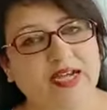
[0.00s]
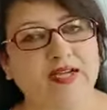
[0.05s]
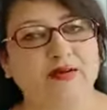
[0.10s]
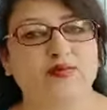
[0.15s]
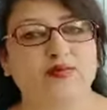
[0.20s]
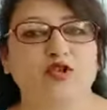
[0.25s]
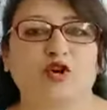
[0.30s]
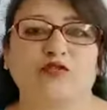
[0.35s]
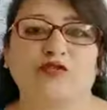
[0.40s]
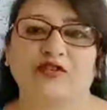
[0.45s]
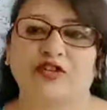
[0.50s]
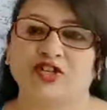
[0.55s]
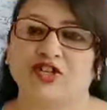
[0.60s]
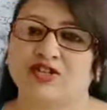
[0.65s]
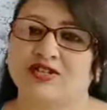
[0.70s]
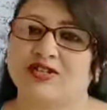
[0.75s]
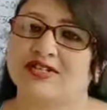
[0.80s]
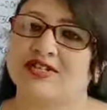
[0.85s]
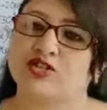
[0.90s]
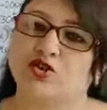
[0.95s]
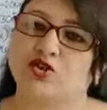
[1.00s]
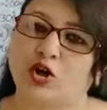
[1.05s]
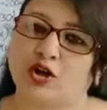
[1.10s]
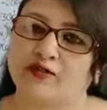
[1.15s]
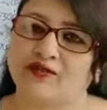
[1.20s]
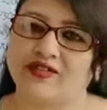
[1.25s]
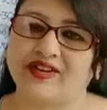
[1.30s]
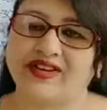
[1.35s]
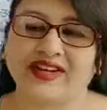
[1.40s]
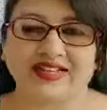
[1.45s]
of fishes, dolphin,
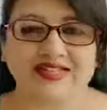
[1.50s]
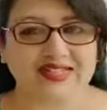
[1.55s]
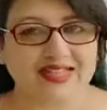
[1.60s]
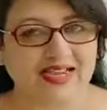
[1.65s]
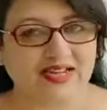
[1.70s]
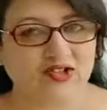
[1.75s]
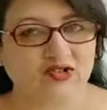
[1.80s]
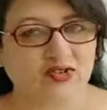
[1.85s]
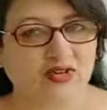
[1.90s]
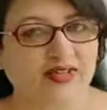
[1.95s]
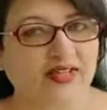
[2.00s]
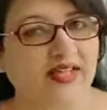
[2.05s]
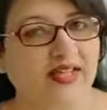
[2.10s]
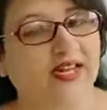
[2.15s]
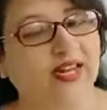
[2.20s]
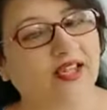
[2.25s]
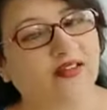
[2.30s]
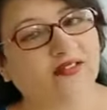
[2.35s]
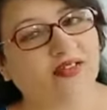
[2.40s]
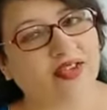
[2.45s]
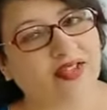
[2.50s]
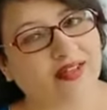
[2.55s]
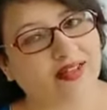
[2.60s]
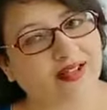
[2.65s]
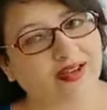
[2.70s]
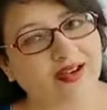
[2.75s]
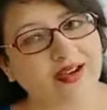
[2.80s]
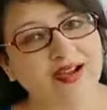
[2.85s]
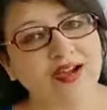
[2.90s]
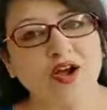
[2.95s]
etc. They live in the
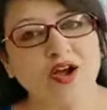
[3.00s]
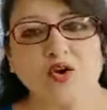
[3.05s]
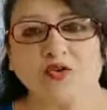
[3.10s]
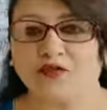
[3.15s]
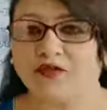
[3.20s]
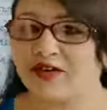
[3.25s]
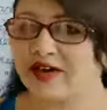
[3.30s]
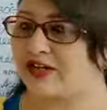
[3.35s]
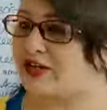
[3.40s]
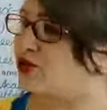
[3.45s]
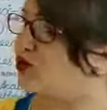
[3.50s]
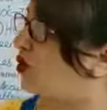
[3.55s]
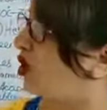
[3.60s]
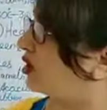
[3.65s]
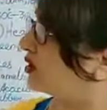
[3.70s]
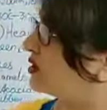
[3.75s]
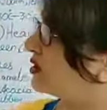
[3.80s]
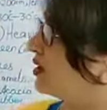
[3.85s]
freshwater.